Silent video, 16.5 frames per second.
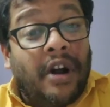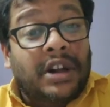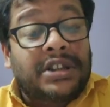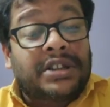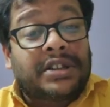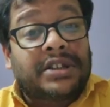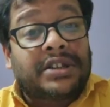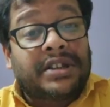
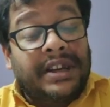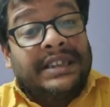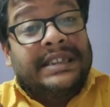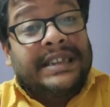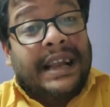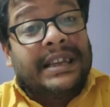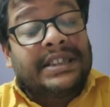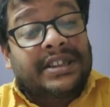Frost's
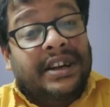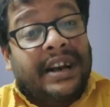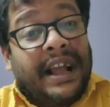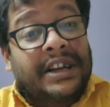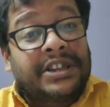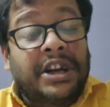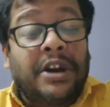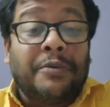intense
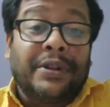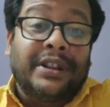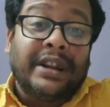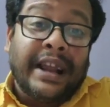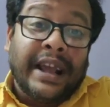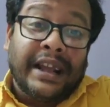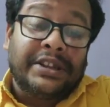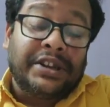connection
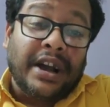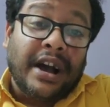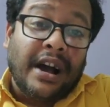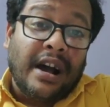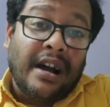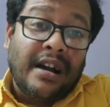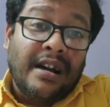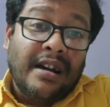with
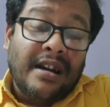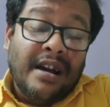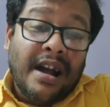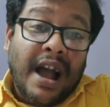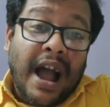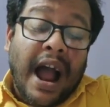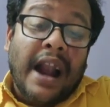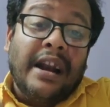nature
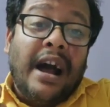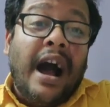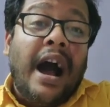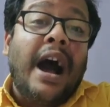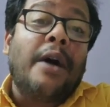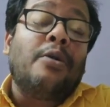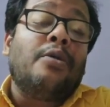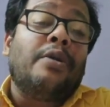and
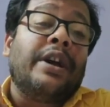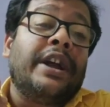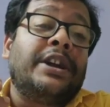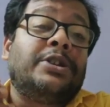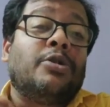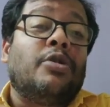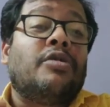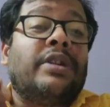how
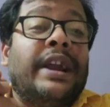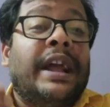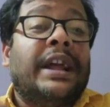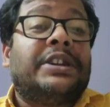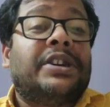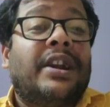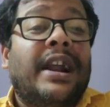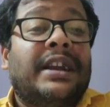he took
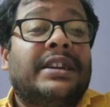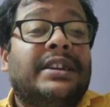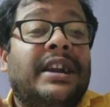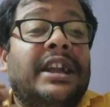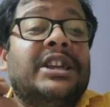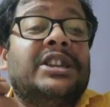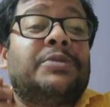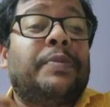nature as
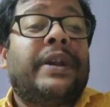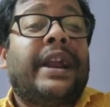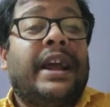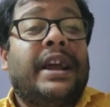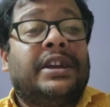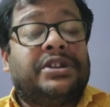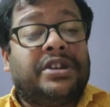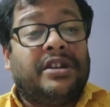an
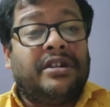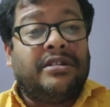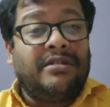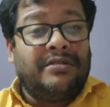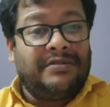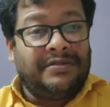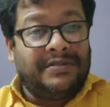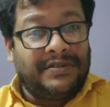
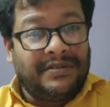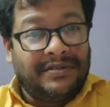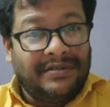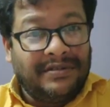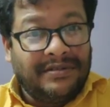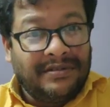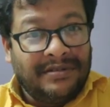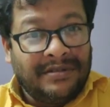inspiration
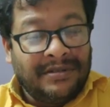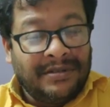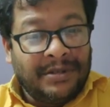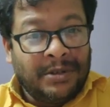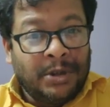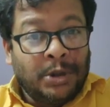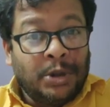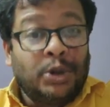
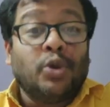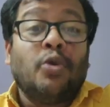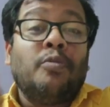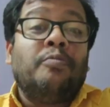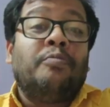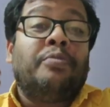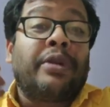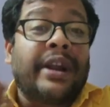
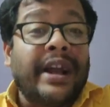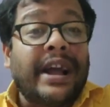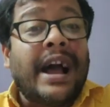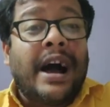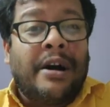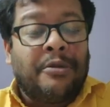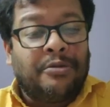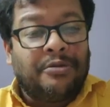to
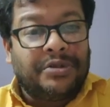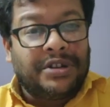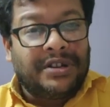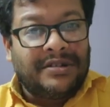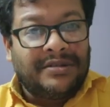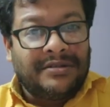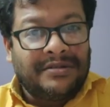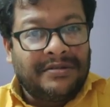bring out
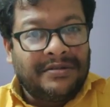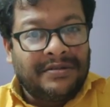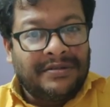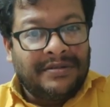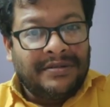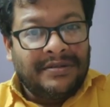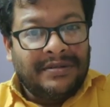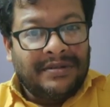
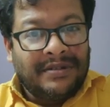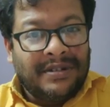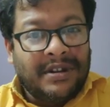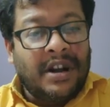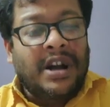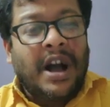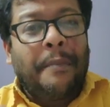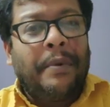
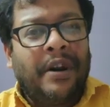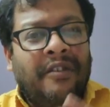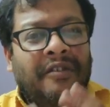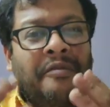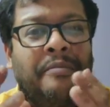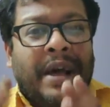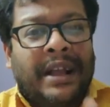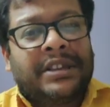a couple
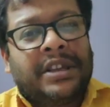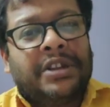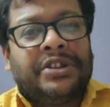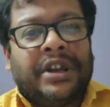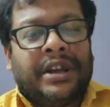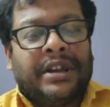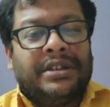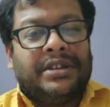of
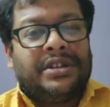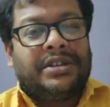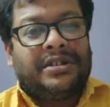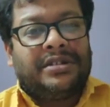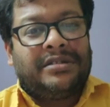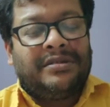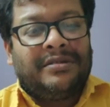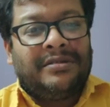
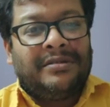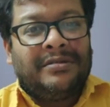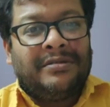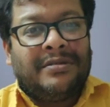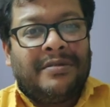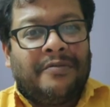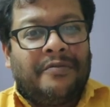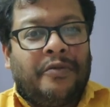messages
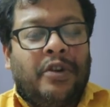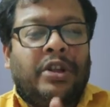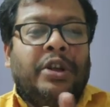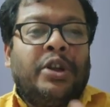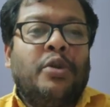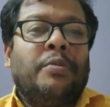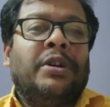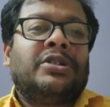for
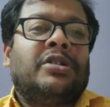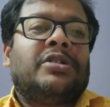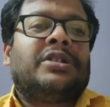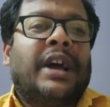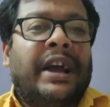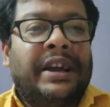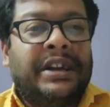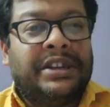the human
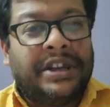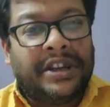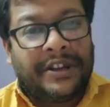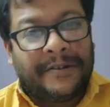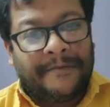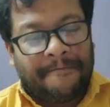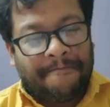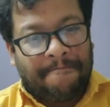
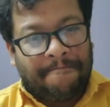society.